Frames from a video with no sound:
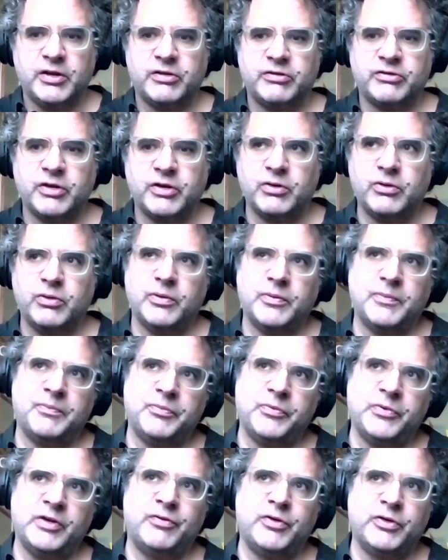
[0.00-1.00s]
So
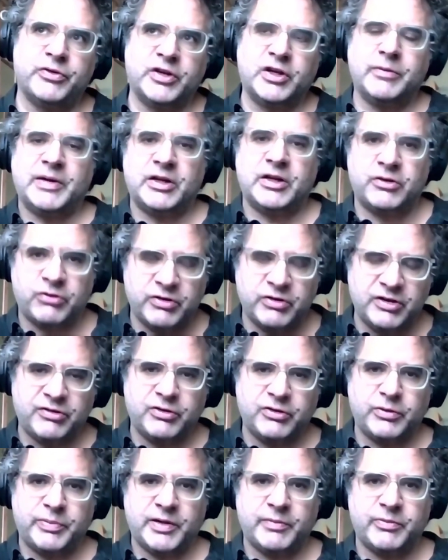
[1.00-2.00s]
if you think about a
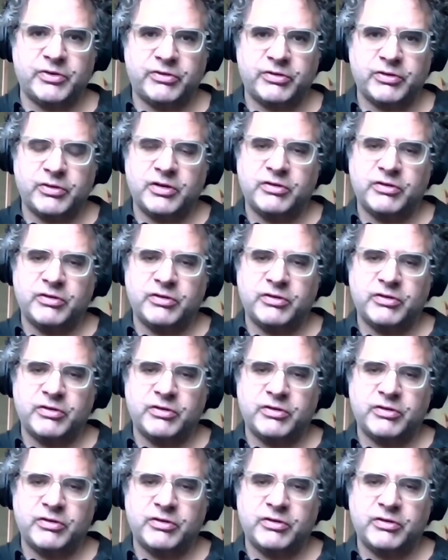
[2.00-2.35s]
traditional publisher,